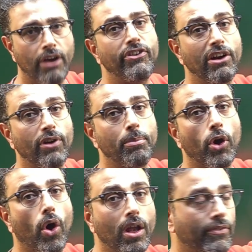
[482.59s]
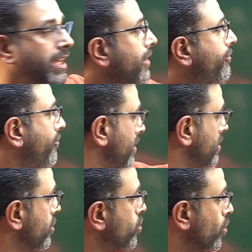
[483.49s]
Field will be all, if
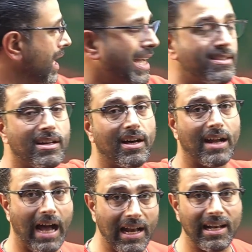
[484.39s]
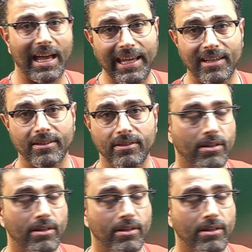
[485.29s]
the two lines are unlike,